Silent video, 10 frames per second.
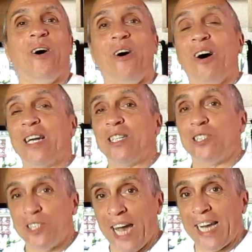
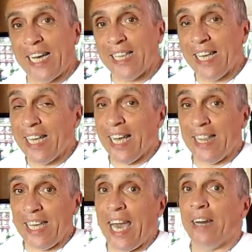August 2nd
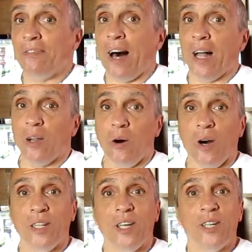in the year of our
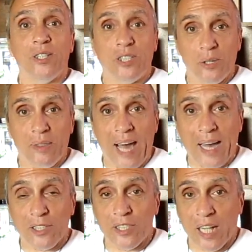Lord,
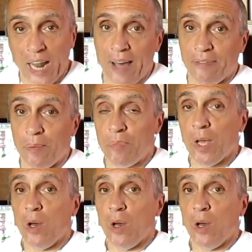2011.